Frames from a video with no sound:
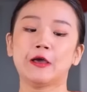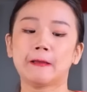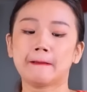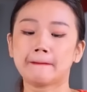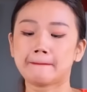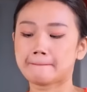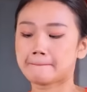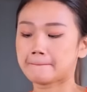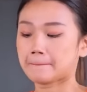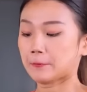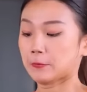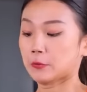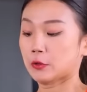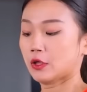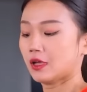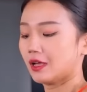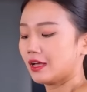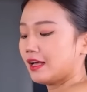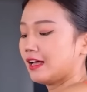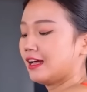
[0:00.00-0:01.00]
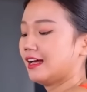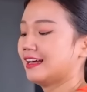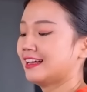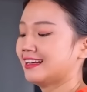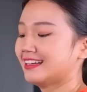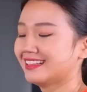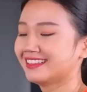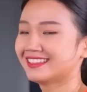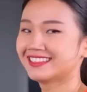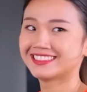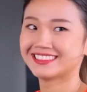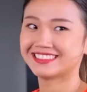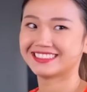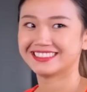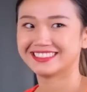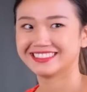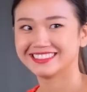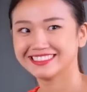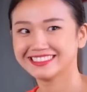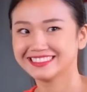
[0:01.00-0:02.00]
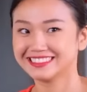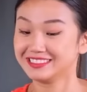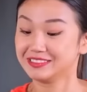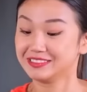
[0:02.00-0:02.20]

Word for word: can't wait until I'm totally in shape!